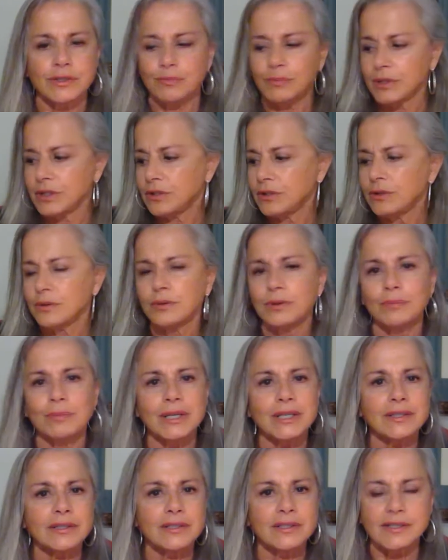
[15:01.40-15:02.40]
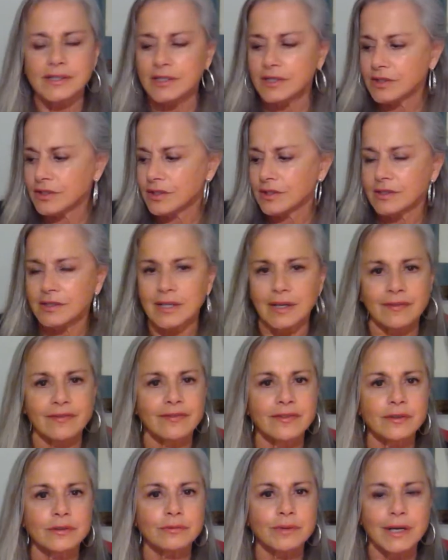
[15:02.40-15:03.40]
to be you and make the decisions that
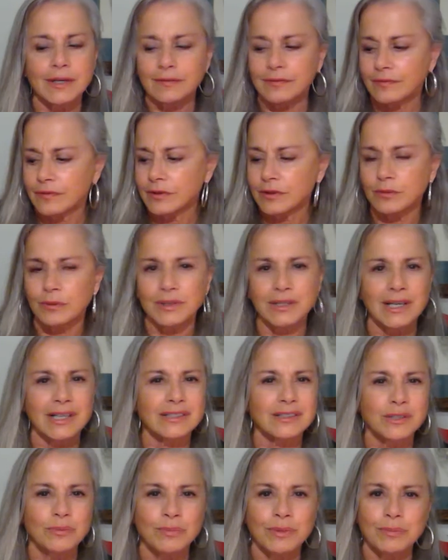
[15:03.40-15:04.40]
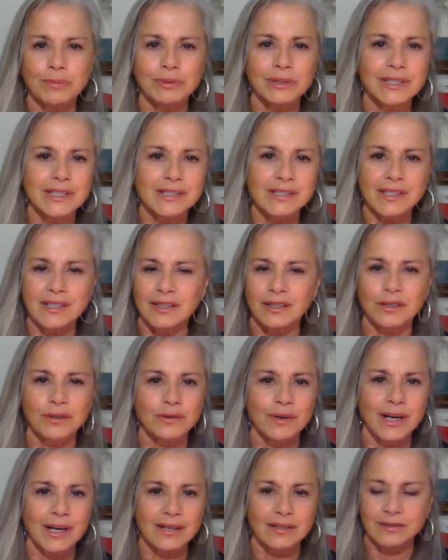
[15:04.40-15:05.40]
feel right for you and not to be pleasing the
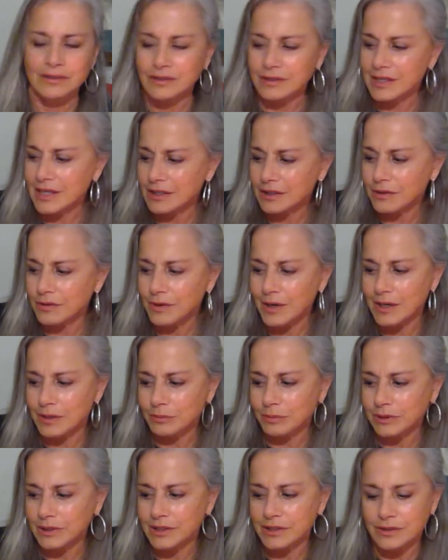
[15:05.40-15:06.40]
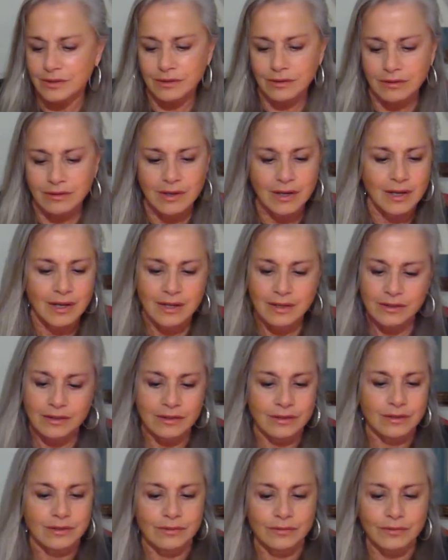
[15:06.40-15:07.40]
crowd you're not a crowd pleaser you
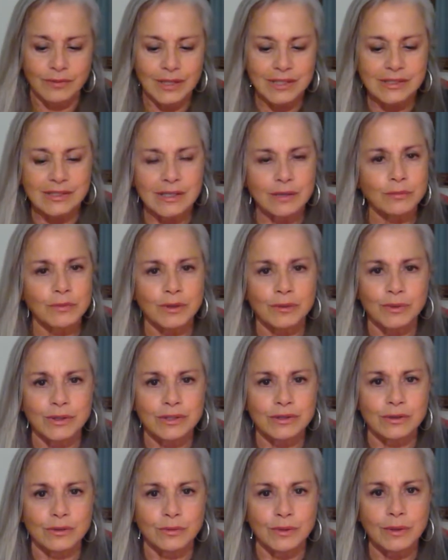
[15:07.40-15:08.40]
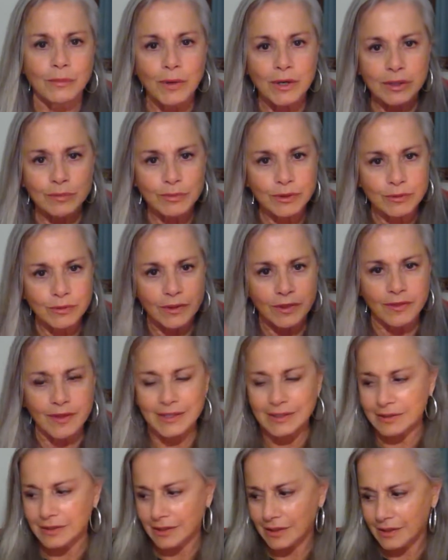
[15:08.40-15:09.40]
know that's not what we do we want to be
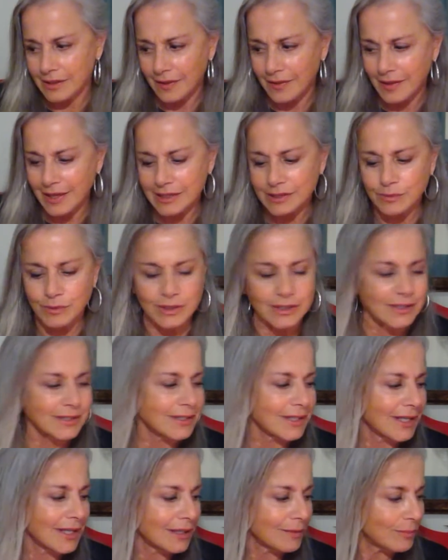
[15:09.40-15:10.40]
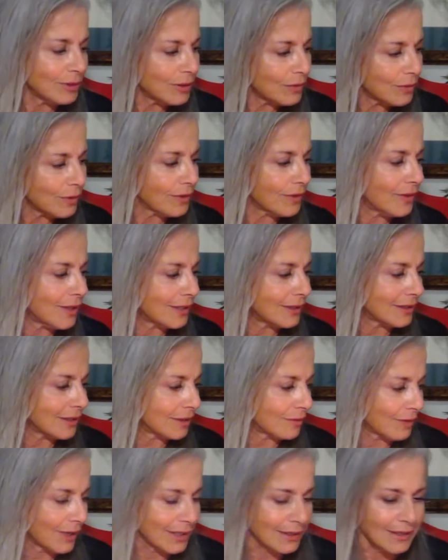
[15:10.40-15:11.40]
authentic and that's what it's saying be authentic
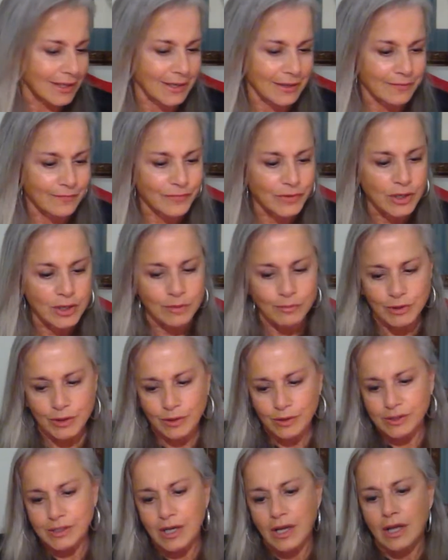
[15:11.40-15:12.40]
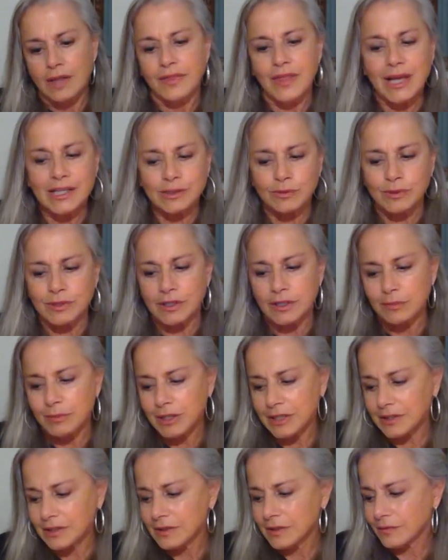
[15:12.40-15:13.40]
right now because that's what's going to
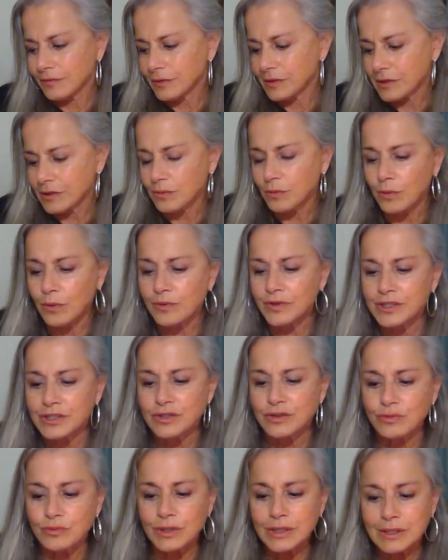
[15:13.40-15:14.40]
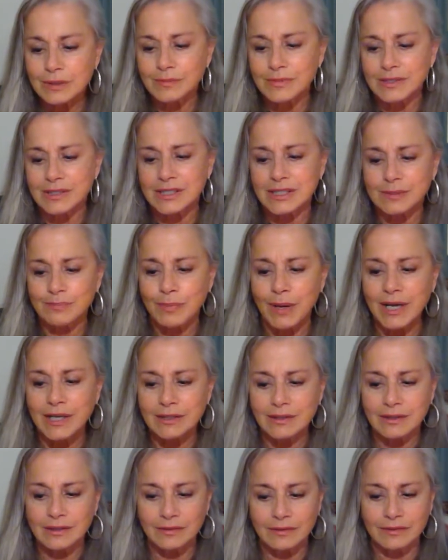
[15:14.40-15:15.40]
make the difference in all these dreams
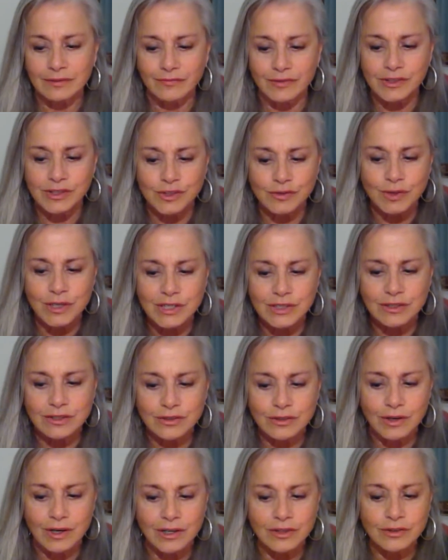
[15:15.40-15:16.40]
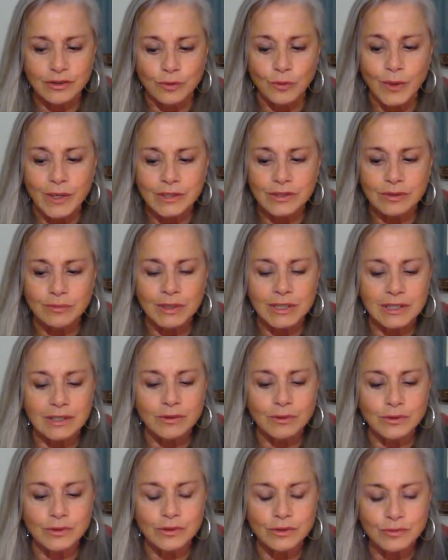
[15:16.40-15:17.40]
despite the frustration you're on your way to making
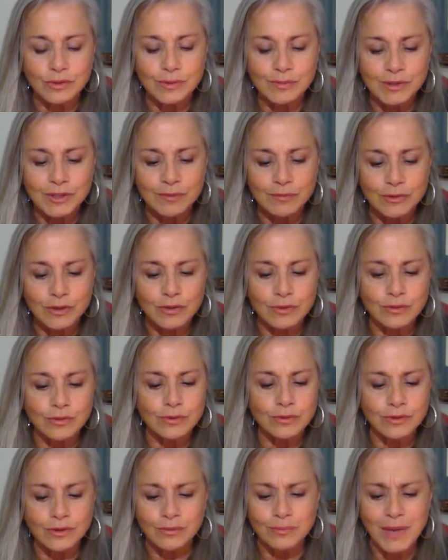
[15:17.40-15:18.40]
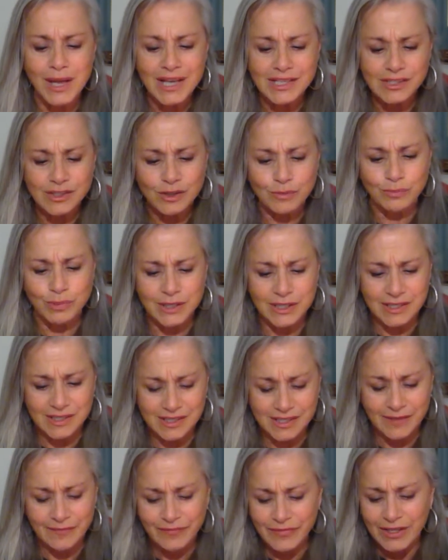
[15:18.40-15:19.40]
all your dreams come true your
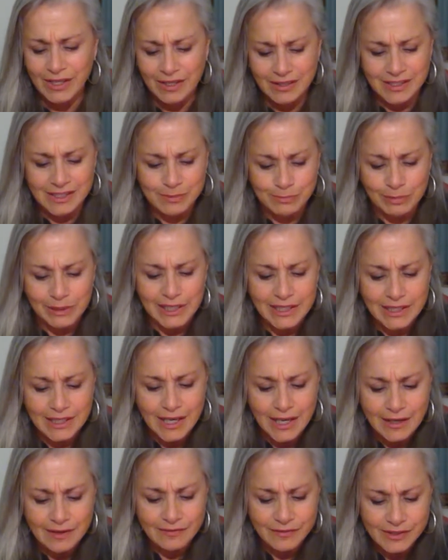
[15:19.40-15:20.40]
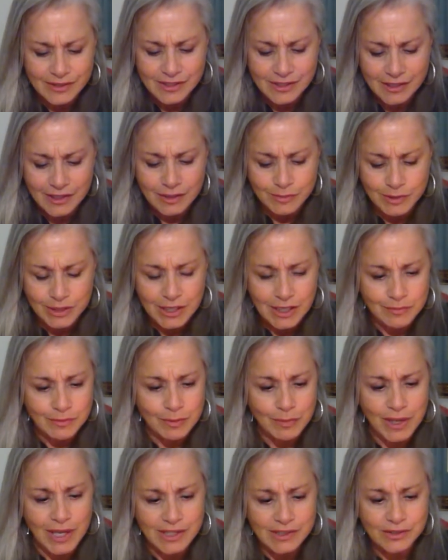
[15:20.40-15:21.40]
masterpiece this blank canvas is going to become a
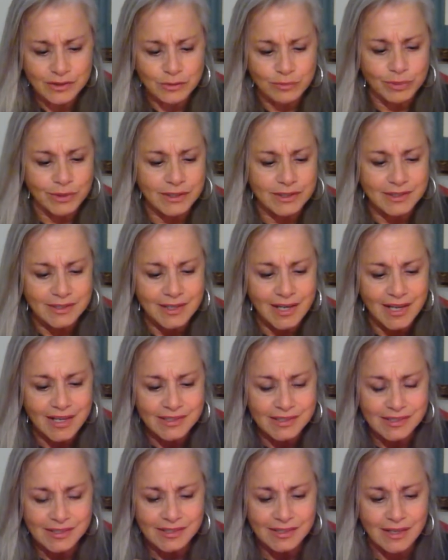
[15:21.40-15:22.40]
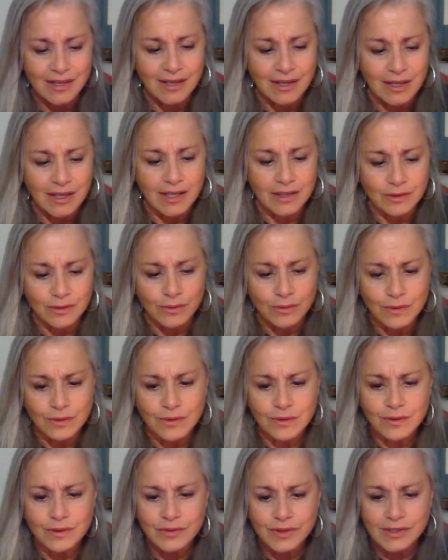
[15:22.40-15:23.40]
masterpiece, yes. And
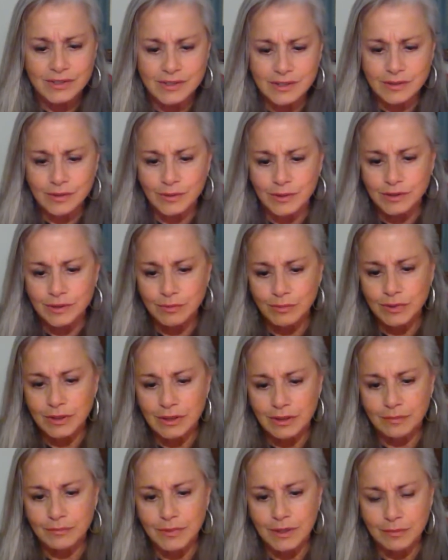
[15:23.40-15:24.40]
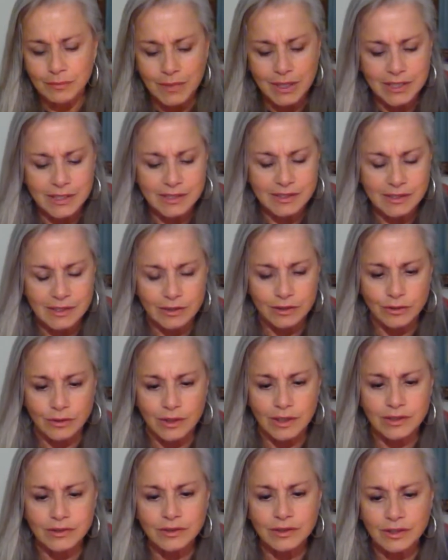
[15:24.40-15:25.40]
all this is going to be amazing. You're
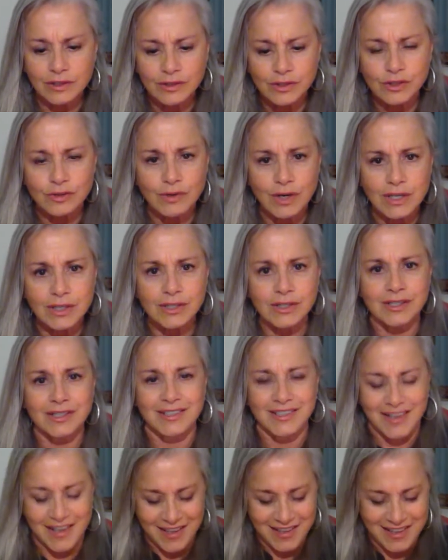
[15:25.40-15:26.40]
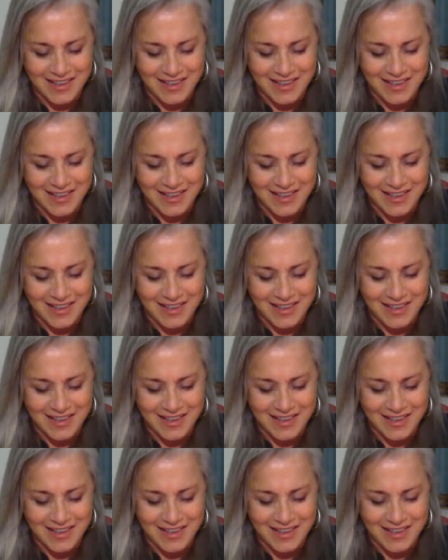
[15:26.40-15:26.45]
under construction.